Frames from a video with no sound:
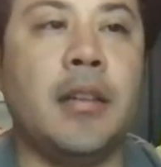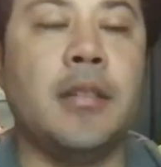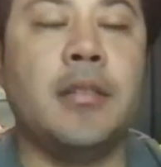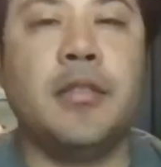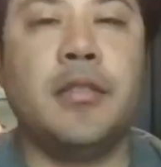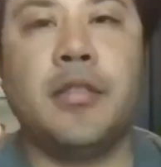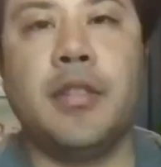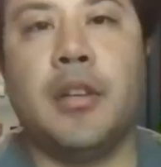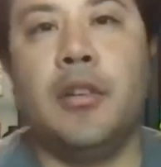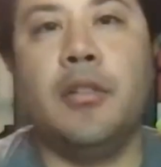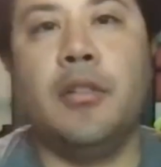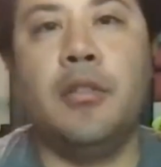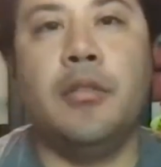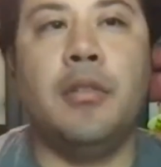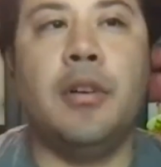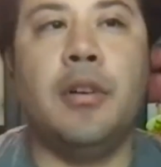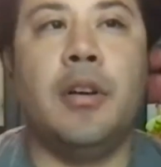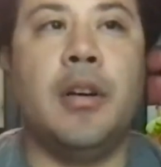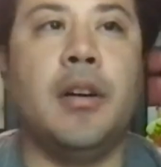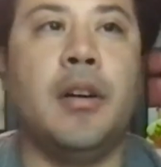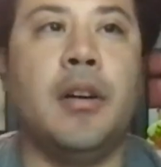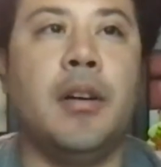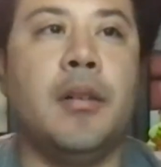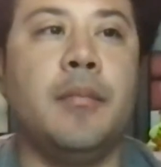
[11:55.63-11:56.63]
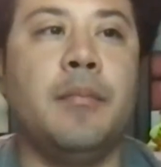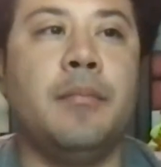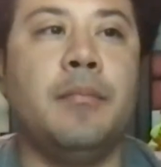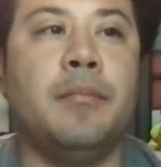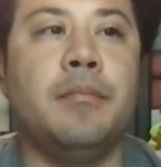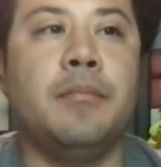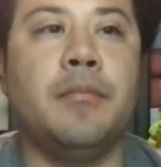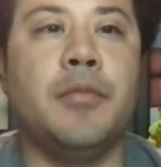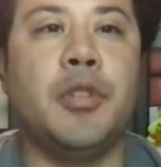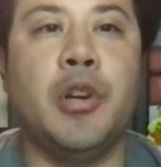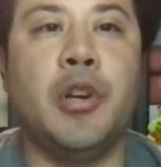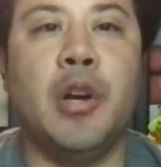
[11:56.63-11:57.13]
so
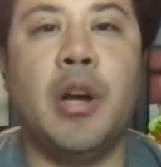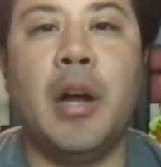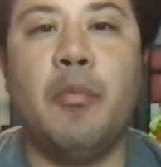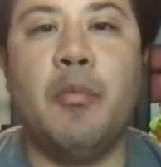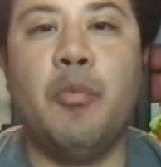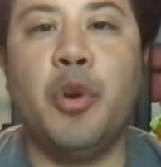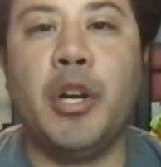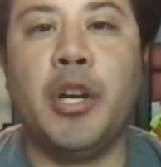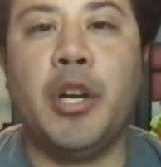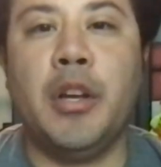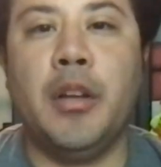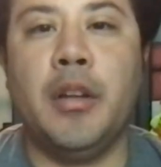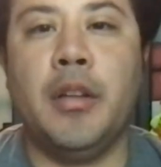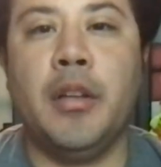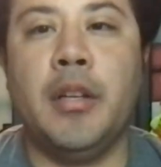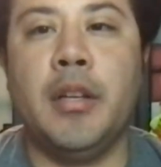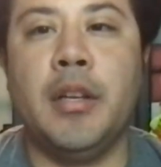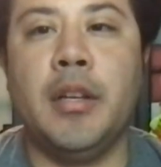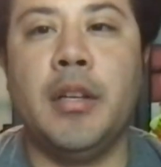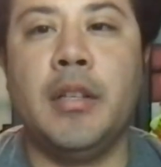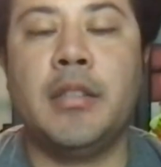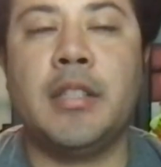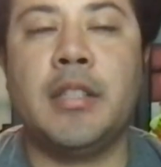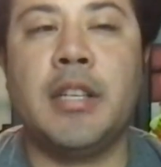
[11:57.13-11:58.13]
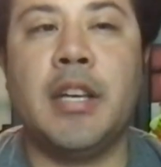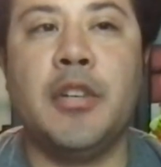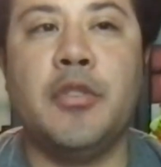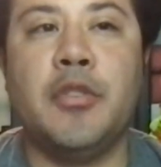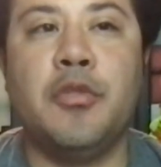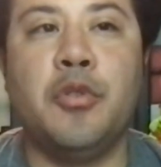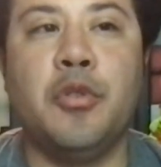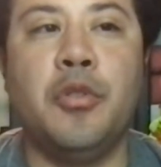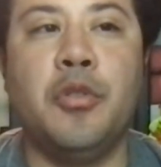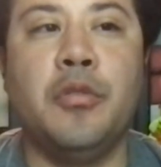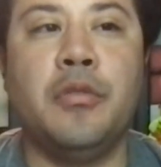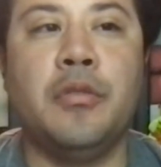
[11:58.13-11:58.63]
I'm working on the
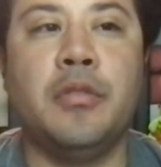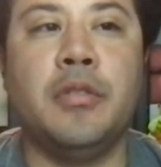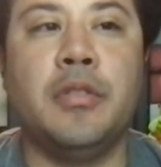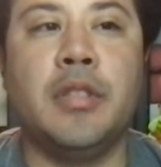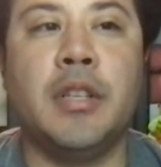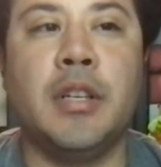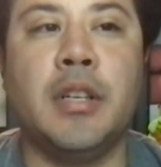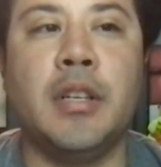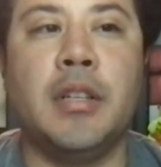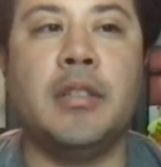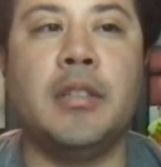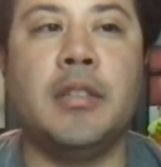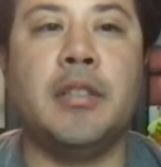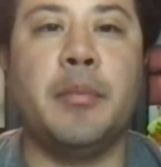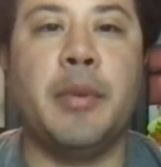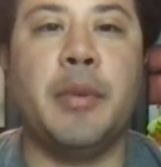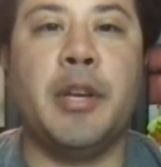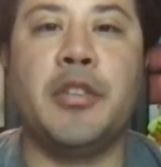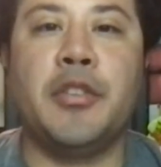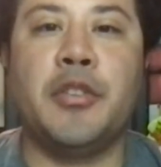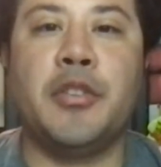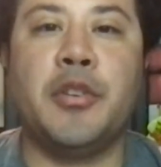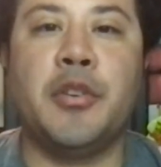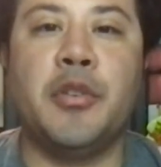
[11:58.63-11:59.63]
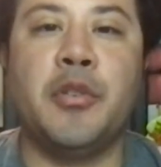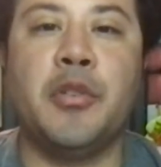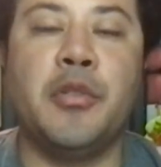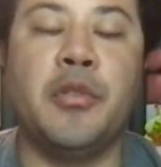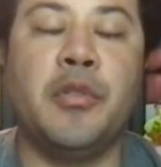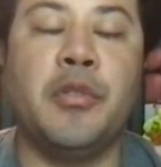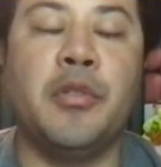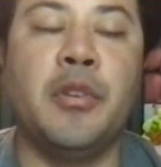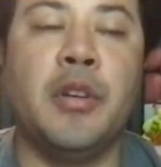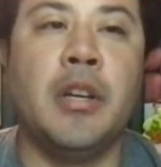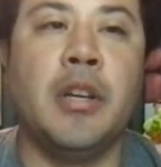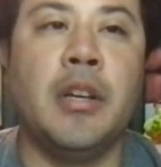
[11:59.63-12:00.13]
schedule to make
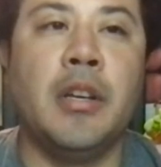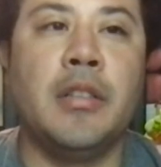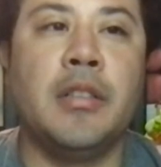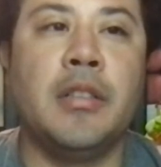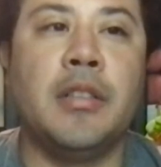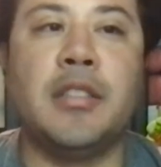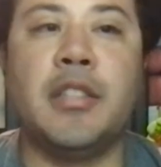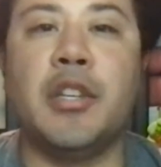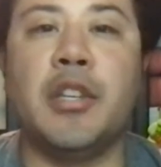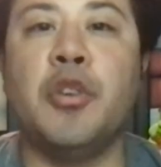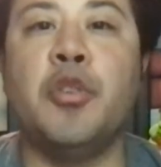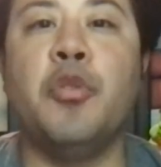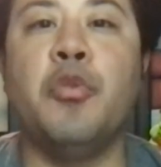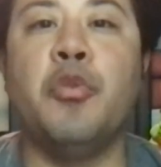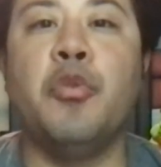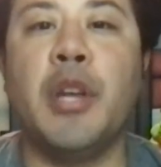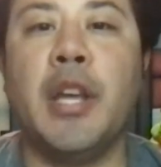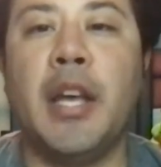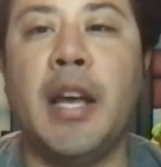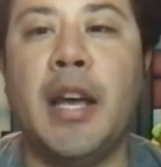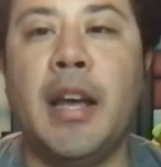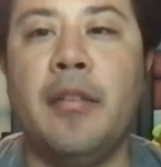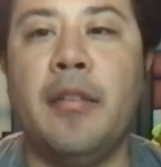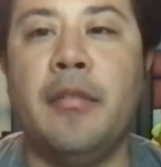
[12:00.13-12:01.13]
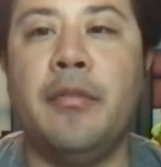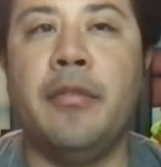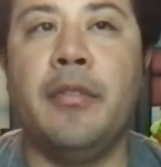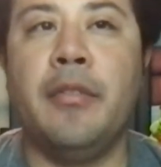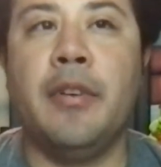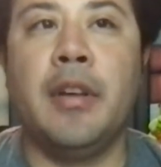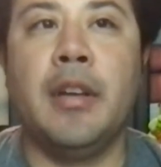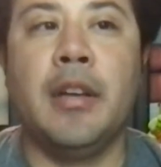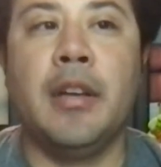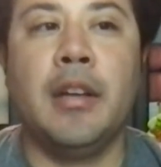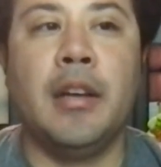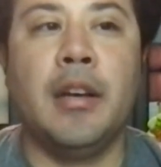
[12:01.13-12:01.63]
sure to see who we have
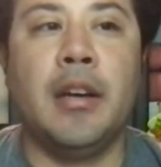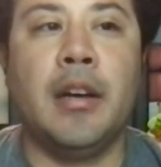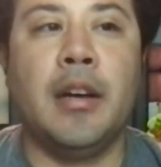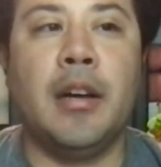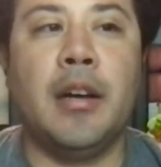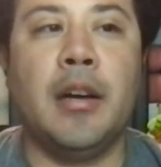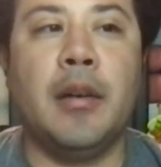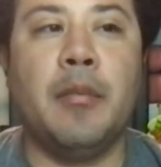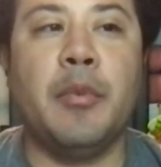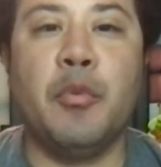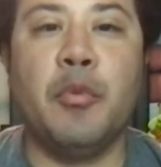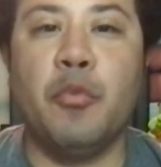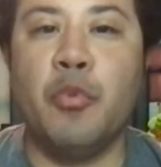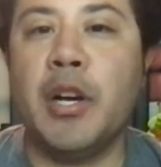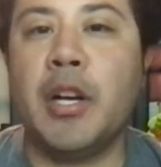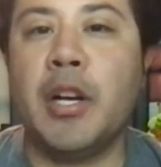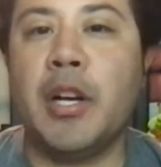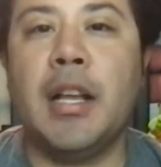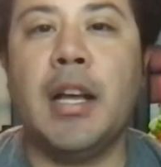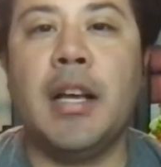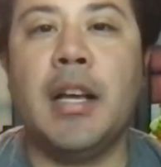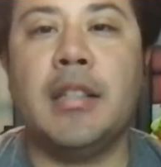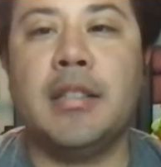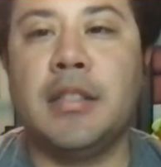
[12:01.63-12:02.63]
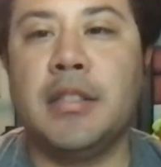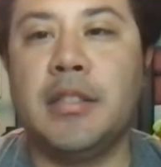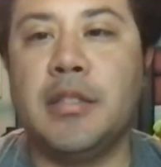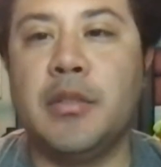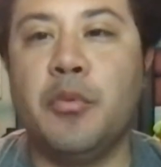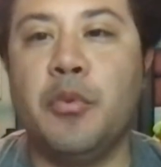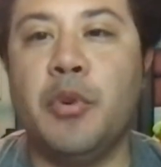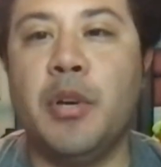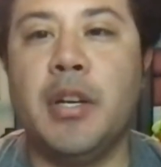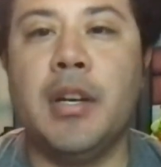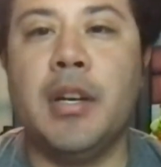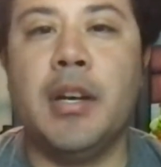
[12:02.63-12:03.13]
and what classes
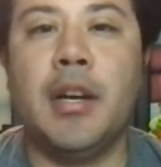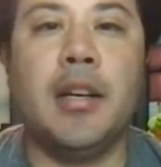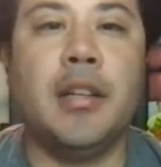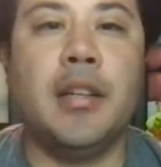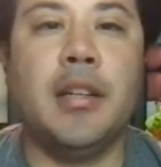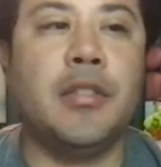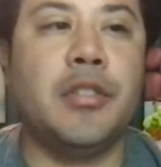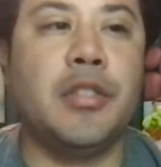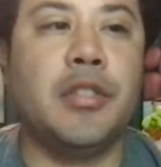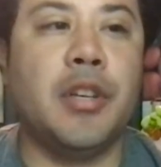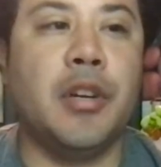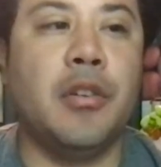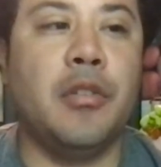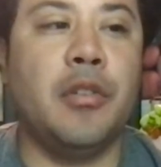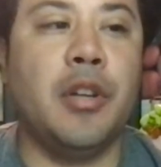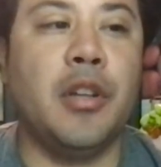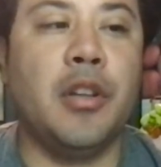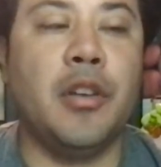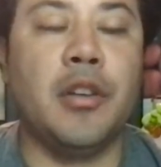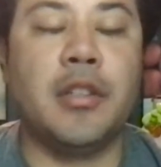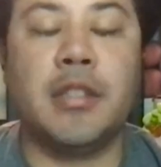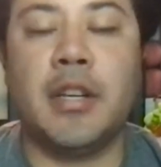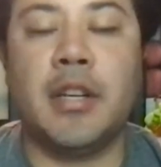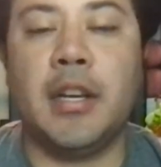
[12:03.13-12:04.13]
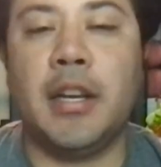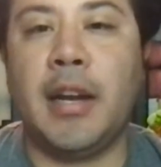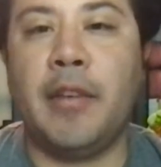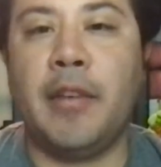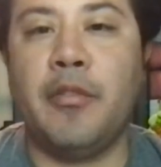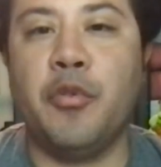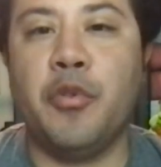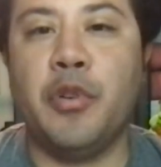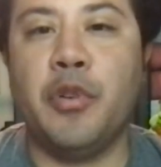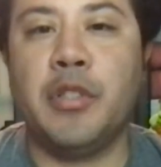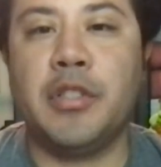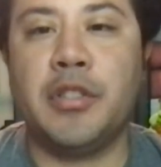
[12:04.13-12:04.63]
and whatnot. And so it looks like
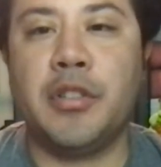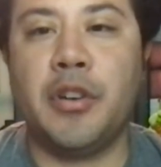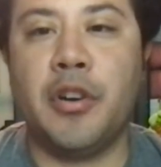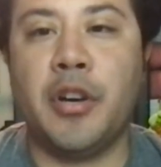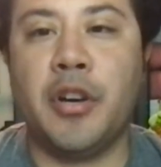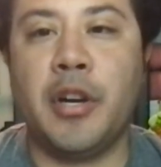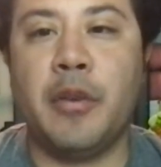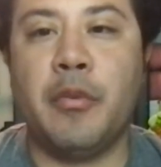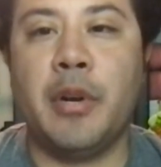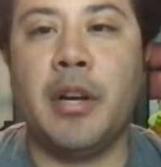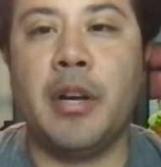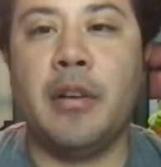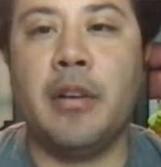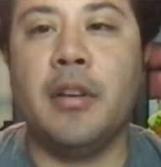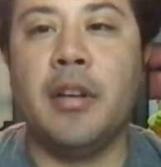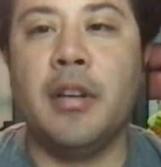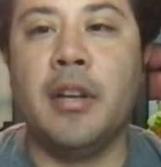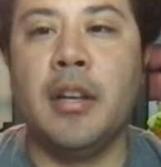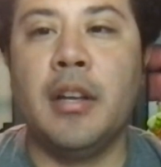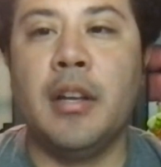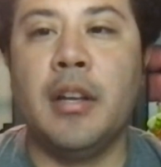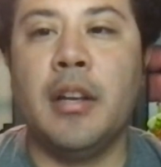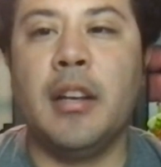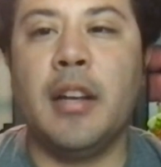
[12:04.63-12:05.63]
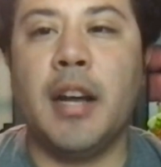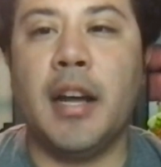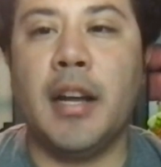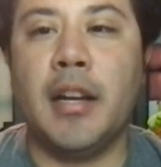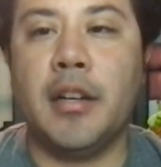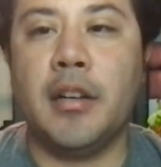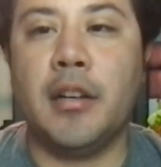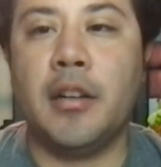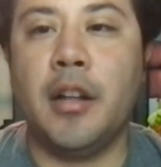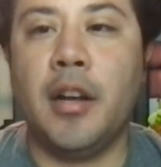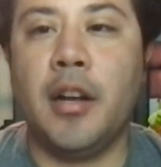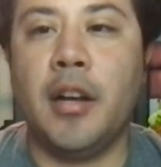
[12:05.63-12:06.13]
everyone's starting around
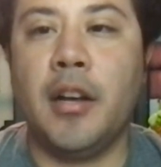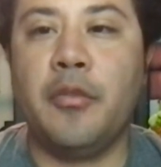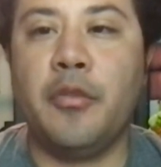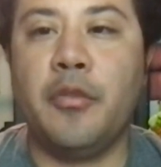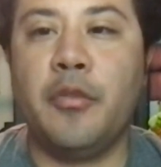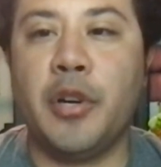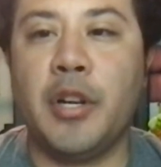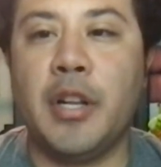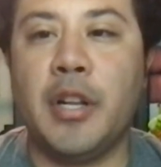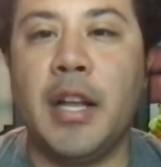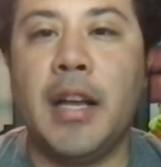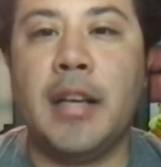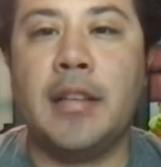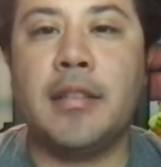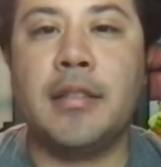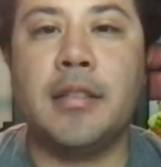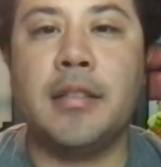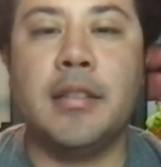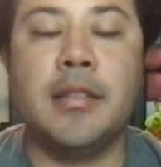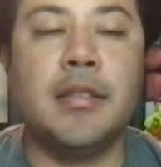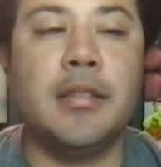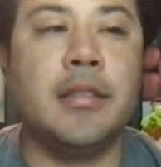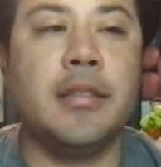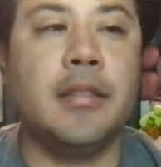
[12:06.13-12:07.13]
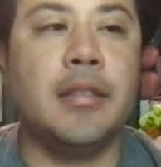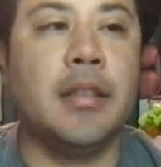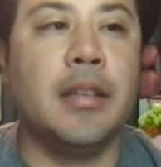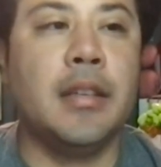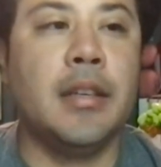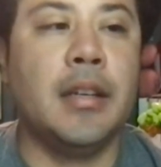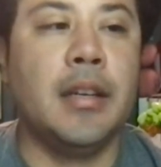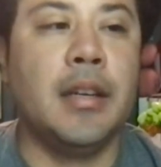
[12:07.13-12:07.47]
9 o'clock for classes.